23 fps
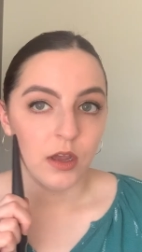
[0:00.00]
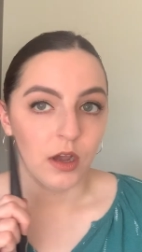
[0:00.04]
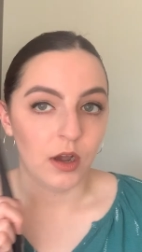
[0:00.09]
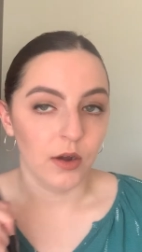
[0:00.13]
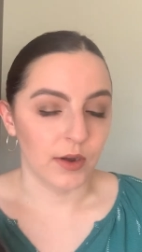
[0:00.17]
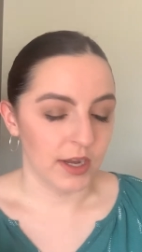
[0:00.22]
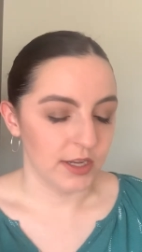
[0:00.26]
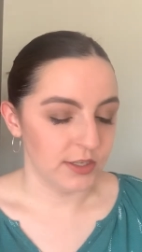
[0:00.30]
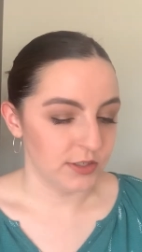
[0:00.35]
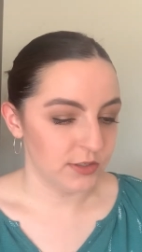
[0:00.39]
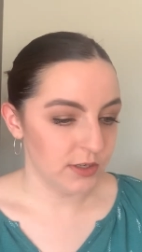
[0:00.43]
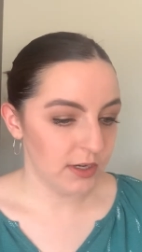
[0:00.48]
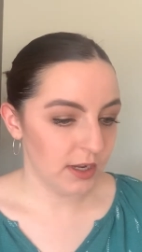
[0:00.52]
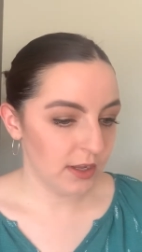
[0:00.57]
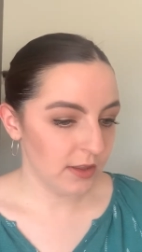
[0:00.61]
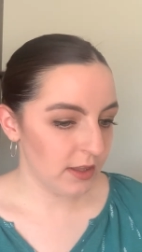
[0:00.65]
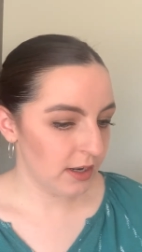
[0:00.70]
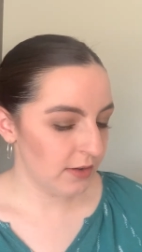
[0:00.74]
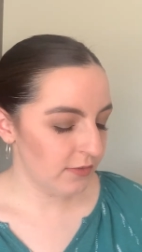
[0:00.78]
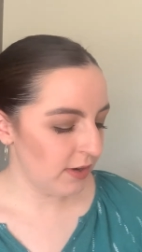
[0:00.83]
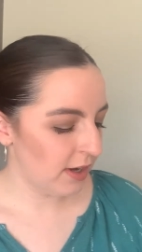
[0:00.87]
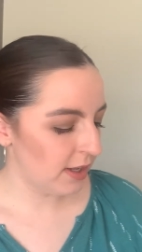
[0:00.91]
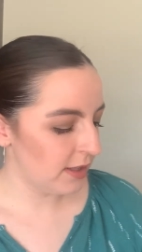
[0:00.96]
Okay, so now
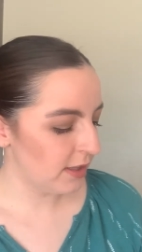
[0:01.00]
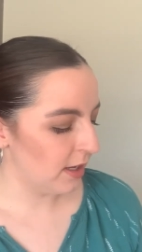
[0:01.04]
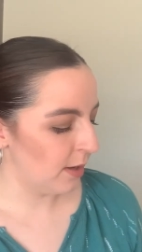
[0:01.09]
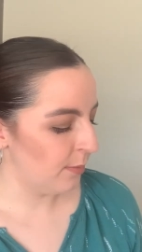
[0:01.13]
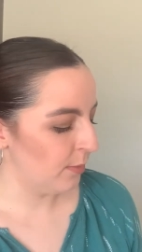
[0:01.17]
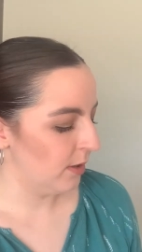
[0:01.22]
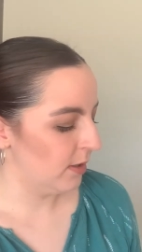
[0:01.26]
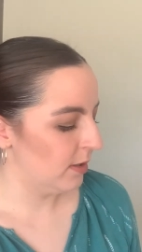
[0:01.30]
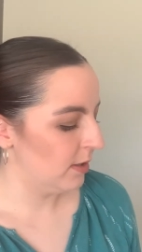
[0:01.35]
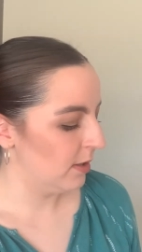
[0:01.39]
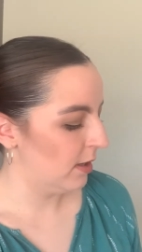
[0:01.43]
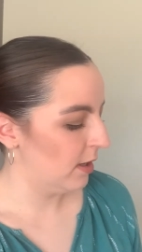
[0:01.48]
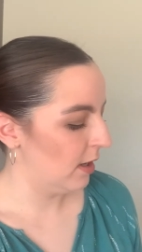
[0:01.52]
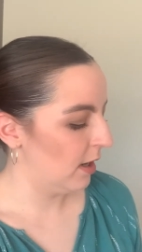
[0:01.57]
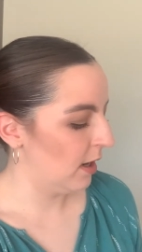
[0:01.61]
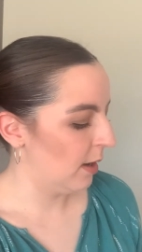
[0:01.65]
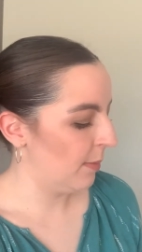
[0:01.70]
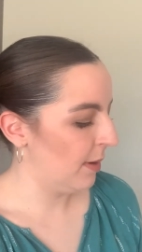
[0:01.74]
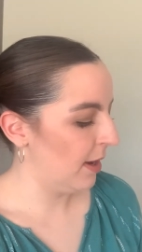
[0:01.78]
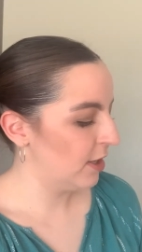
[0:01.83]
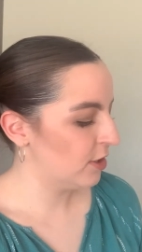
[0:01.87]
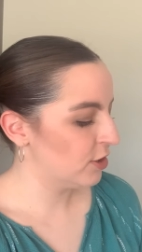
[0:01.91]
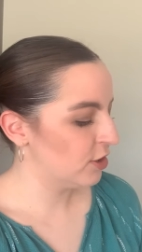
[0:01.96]
that I've got that blended in,
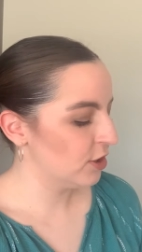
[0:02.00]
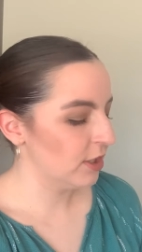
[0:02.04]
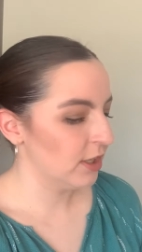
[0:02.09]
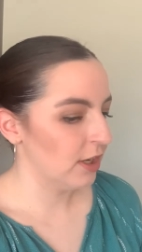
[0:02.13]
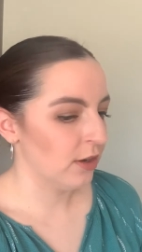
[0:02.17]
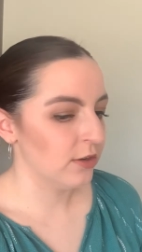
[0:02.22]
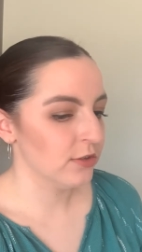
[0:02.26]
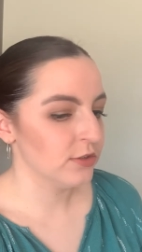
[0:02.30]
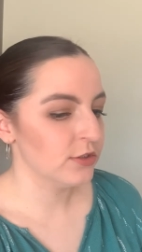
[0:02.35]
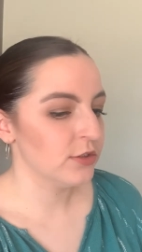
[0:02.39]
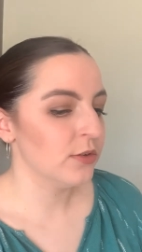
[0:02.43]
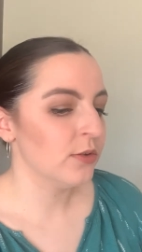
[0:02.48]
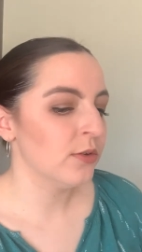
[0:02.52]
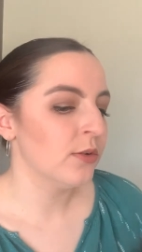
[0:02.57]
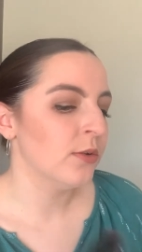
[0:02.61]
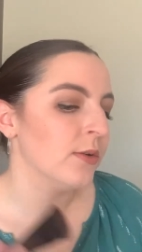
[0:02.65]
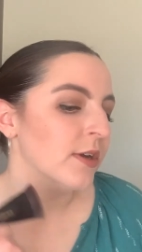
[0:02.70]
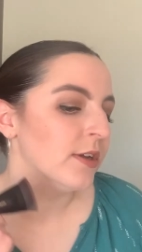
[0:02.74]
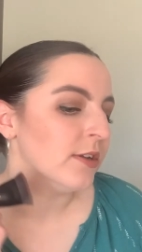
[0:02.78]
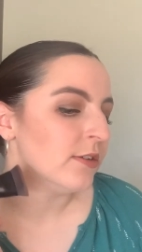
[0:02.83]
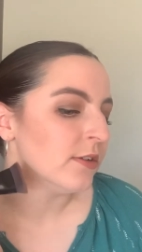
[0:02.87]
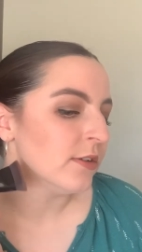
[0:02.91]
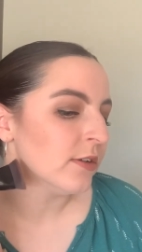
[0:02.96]
I'm actually also
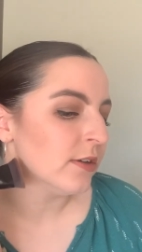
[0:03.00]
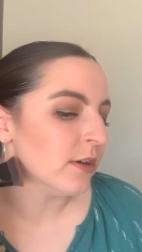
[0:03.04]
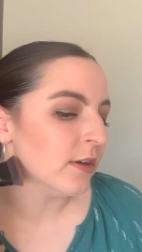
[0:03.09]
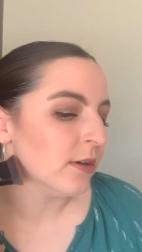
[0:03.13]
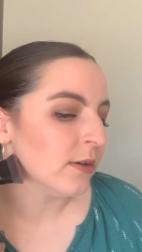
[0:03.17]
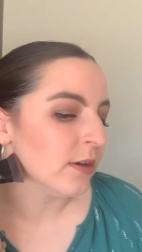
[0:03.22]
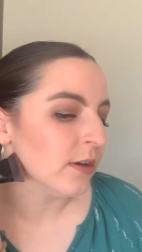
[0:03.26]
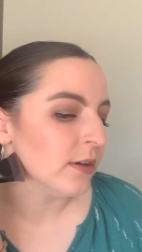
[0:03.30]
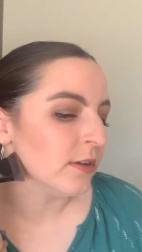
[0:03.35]
going to go